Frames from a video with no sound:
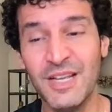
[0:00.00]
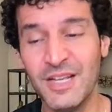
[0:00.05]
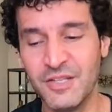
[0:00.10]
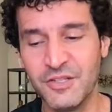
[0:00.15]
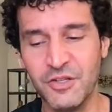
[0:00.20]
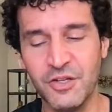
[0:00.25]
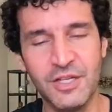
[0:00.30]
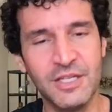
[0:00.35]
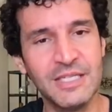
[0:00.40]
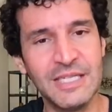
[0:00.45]

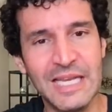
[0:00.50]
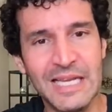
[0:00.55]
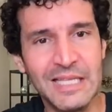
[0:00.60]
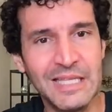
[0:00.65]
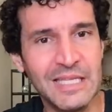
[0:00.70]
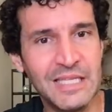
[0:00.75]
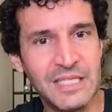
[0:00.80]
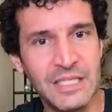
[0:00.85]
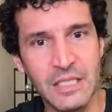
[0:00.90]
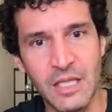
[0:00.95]
So you can take
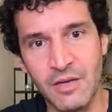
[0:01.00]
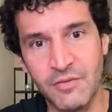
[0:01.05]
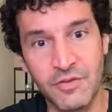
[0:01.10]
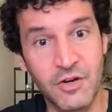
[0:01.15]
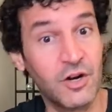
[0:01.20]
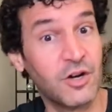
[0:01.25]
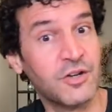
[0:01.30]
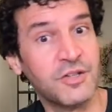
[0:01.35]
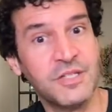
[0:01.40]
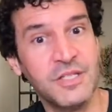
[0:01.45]
these love
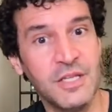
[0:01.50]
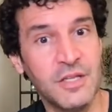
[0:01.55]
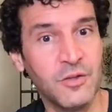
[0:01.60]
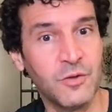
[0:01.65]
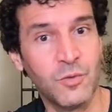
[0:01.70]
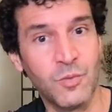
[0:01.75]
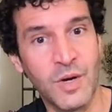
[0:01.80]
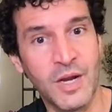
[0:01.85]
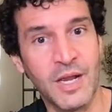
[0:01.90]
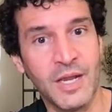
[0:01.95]
cards either
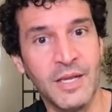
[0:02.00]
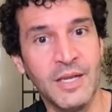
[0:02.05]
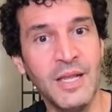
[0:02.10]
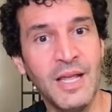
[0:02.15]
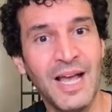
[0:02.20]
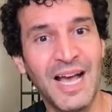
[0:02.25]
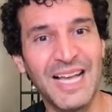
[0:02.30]
way.